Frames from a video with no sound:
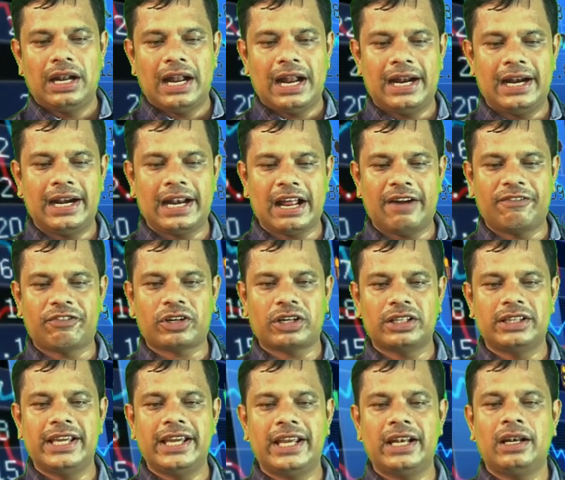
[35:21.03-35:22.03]
and after
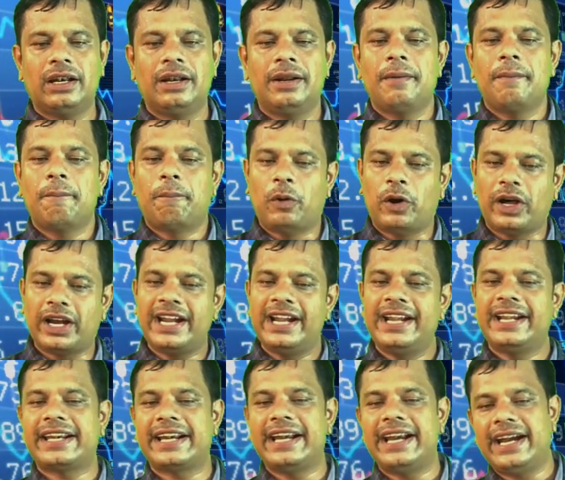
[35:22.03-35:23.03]
then
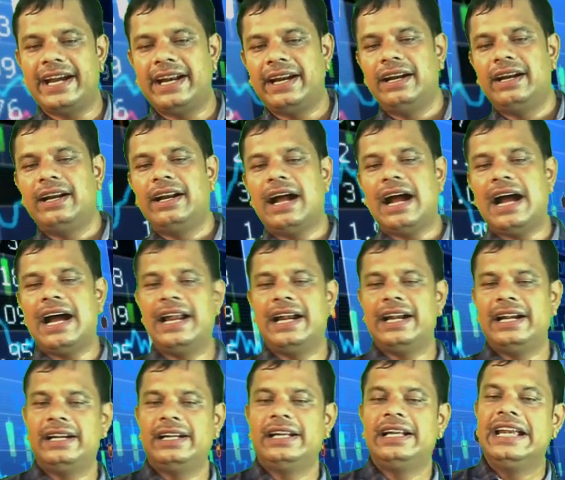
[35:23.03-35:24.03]
foreign trade
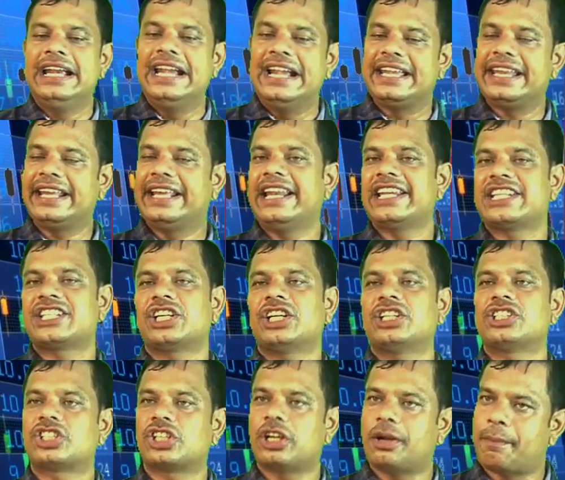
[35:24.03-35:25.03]
and
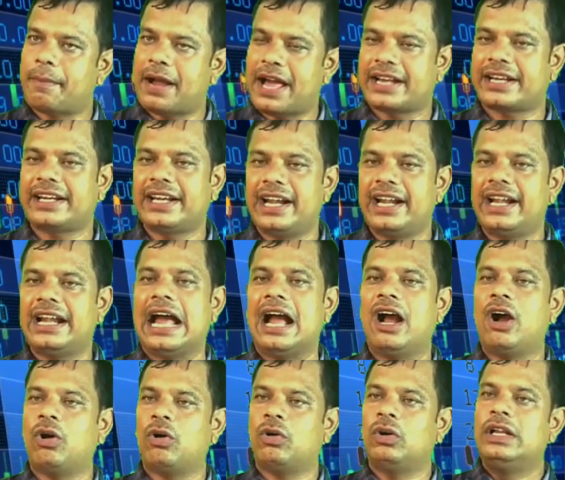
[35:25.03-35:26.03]
integrations of market.
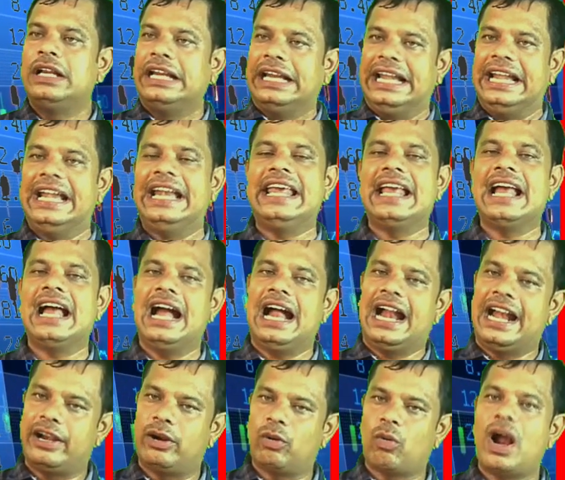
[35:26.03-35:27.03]
Now India
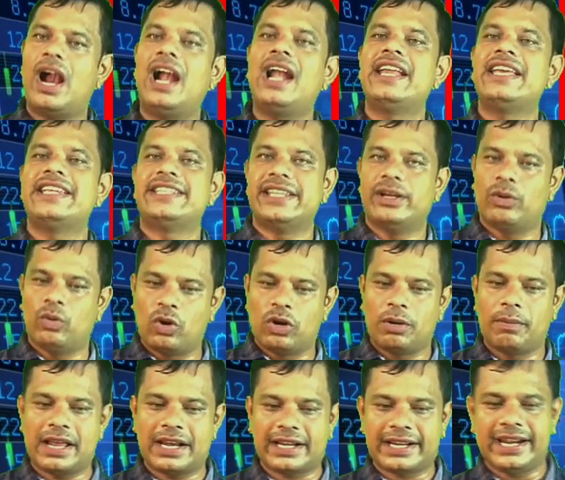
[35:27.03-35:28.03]
and world is a one
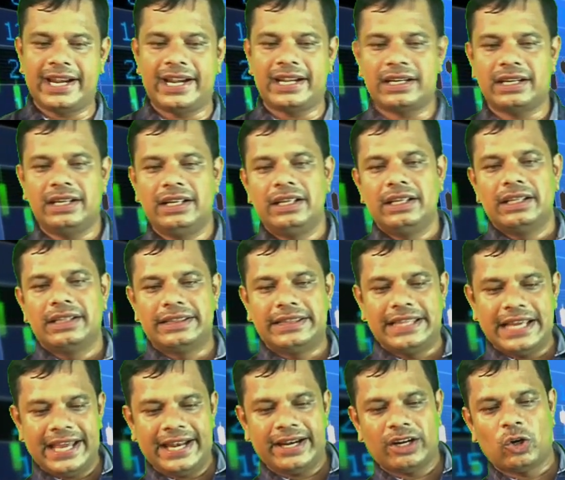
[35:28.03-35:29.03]
market.
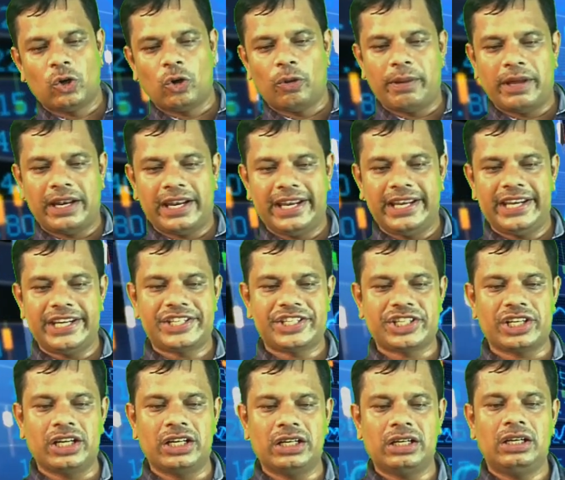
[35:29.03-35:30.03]
Then
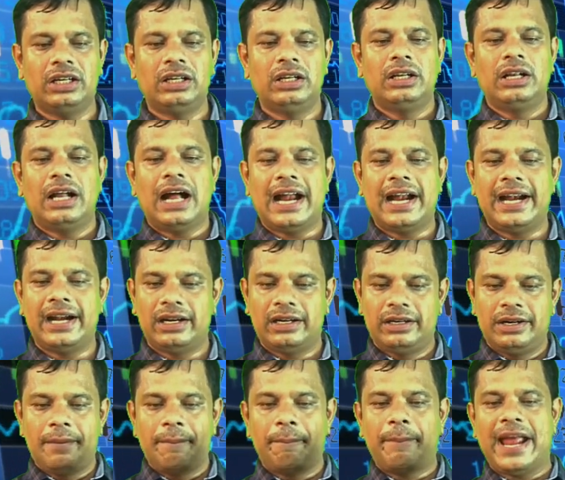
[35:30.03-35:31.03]
globalization
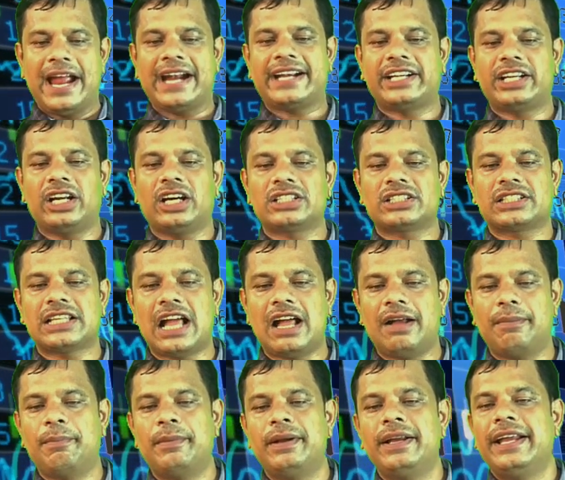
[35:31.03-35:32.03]
and factors
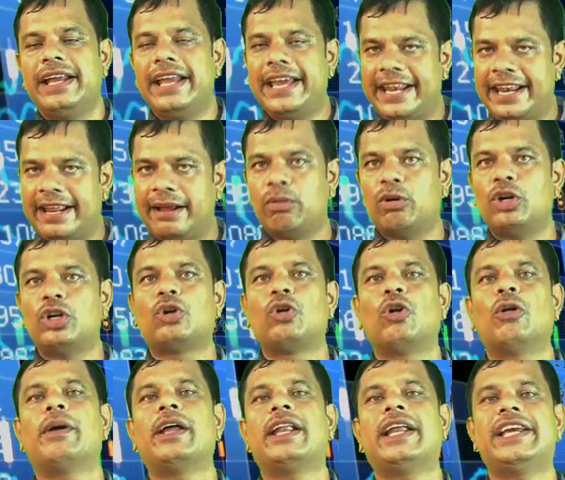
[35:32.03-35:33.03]
have enabled
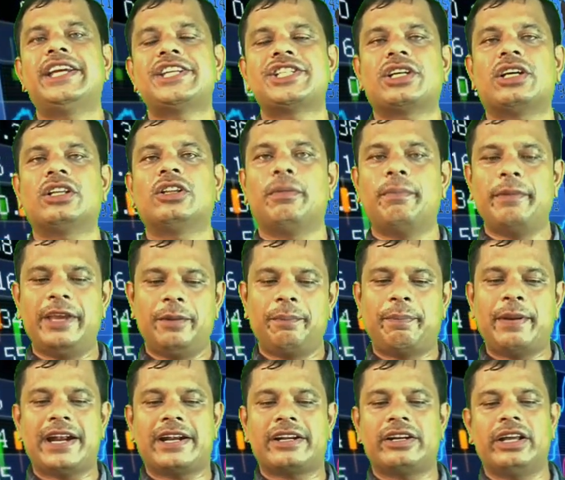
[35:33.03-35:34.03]
globalization. The main
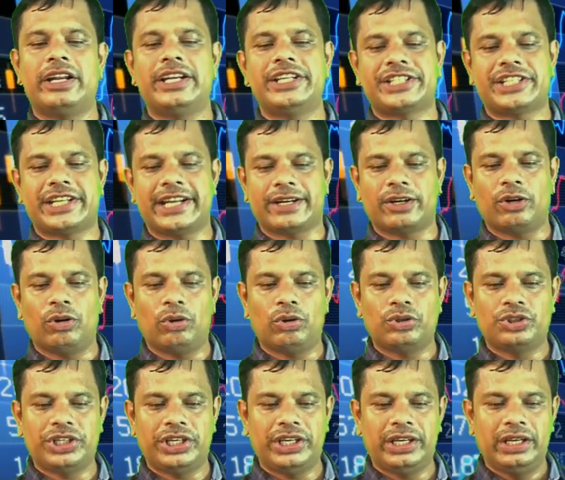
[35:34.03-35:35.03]
factor is
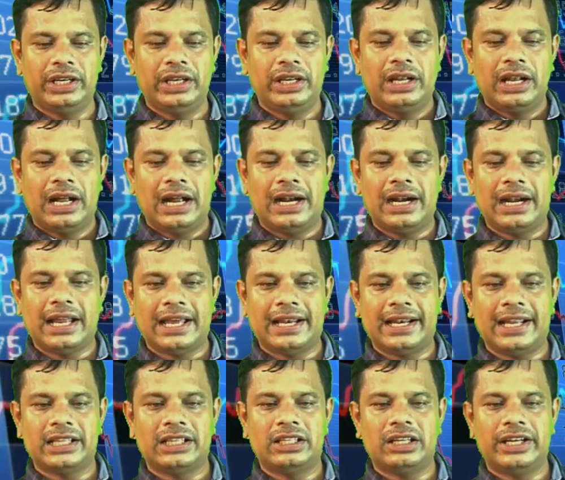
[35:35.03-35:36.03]
technology and
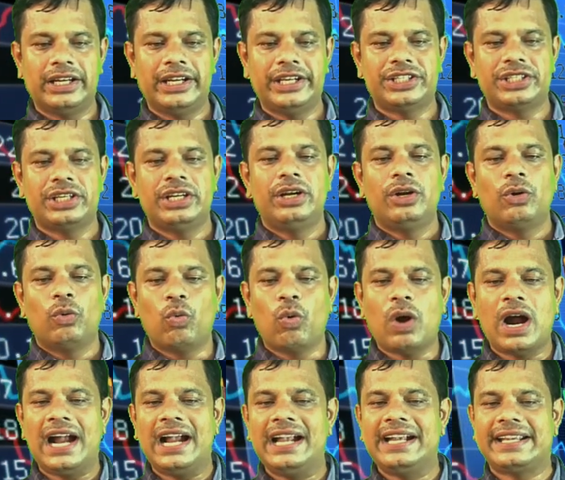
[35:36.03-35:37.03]
another is
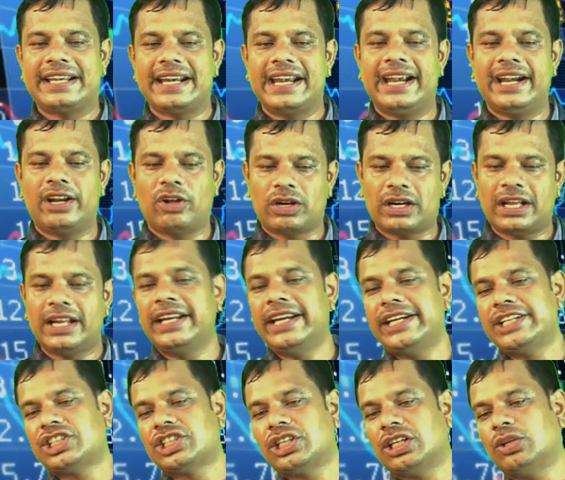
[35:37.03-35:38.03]
World Trade
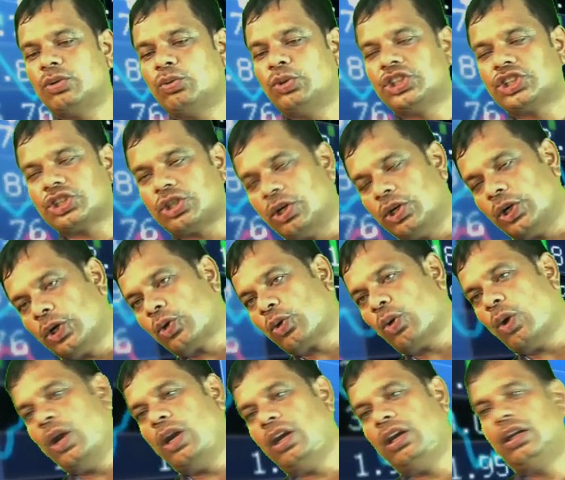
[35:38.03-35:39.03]
Organization, which
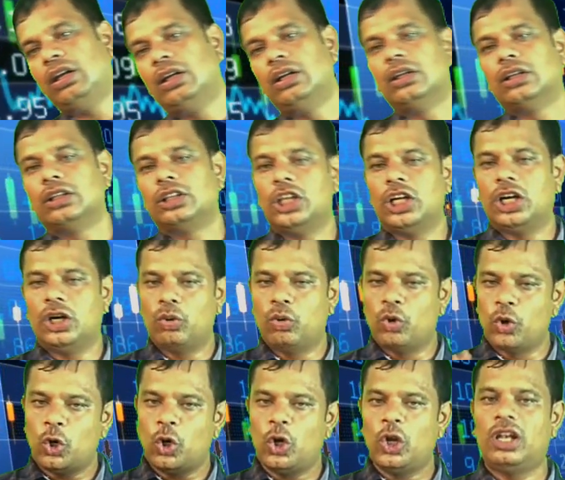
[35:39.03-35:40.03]
control the
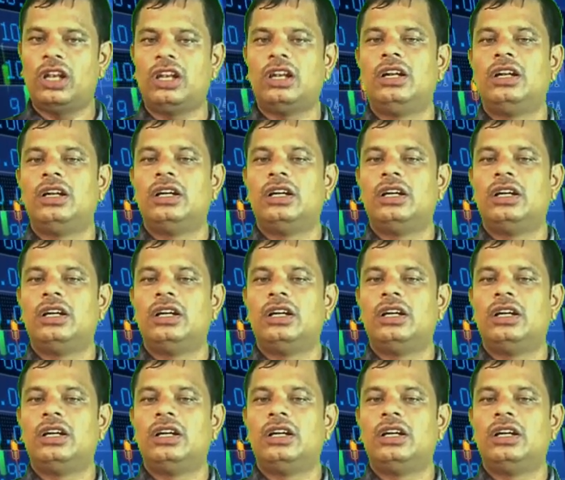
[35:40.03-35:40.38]
whole